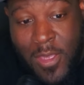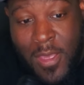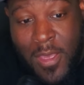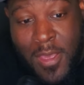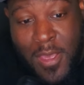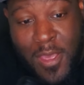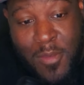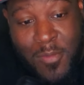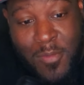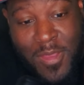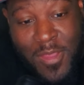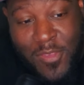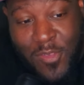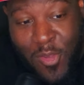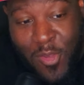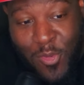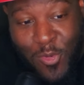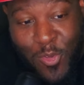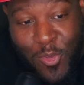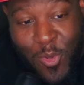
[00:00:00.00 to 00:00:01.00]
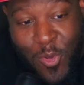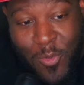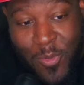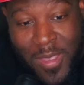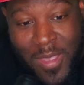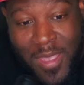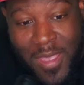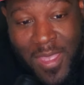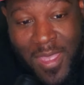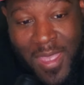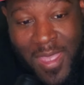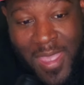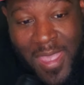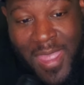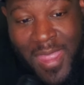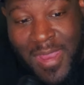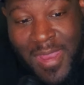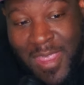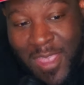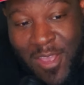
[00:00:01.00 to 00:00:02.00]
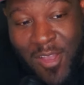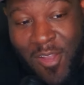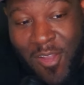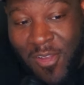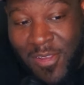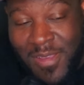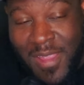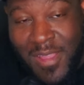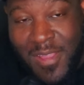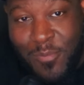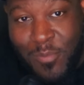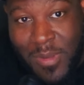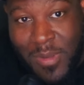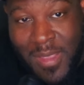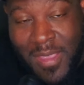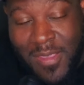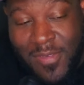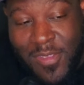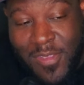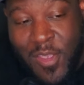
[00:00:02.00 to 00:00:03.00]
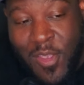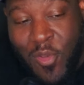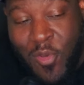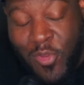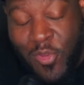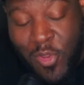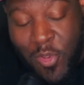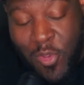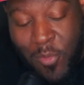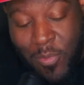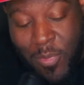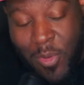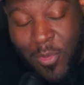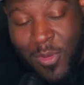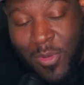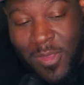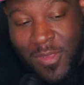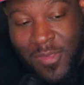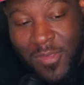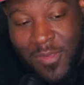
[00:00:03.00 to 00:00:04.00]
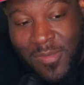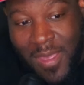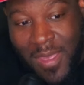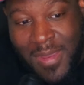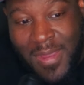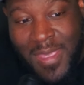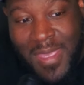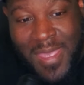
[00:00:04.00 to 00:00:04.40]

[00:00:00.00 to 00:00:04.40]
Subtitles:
It is ongoing. Any card that plays there on your opponent's side